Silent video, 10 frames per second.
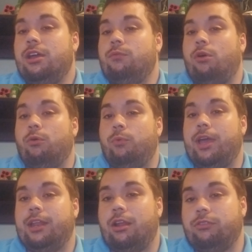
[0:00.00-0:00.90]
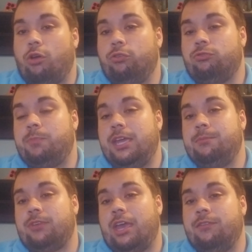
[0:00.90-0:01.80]
Well, when those
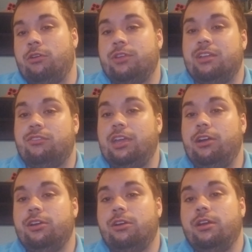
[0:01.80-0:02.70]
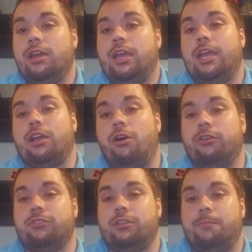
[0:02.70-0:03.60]
beams gave in on the interior, it
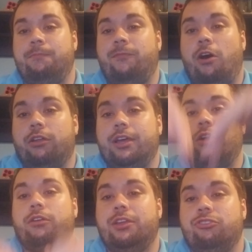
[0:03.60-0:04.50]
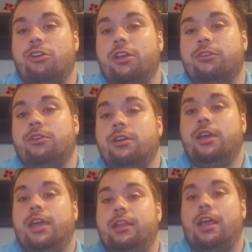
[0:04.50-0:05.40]
caused it to fall in on each other,
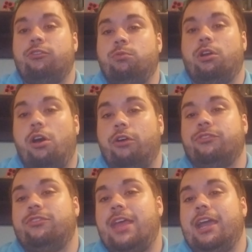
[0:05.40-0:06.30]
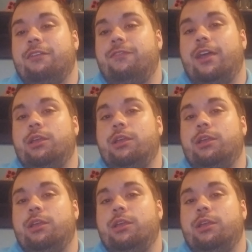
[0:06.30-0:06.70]
and that's what caused a stack effect.